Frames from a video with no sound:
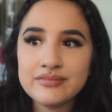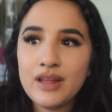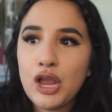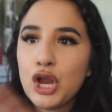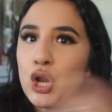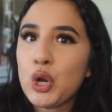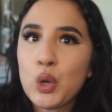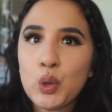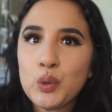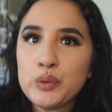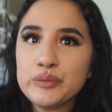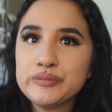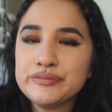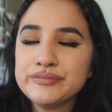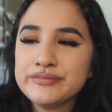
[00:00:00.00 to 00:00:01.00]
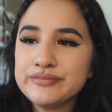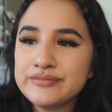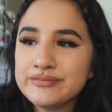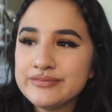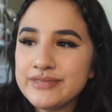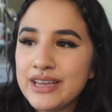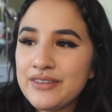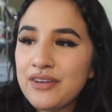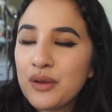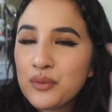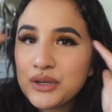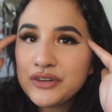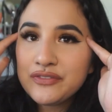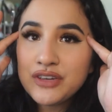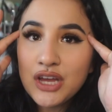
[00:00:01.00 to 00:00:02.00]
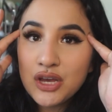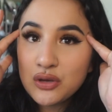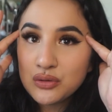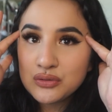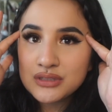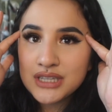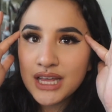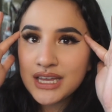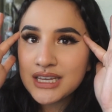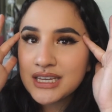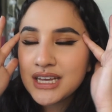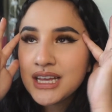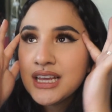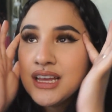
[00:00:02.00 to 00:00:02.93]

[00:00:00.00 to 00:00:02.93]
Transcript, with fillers: girl if I would have known like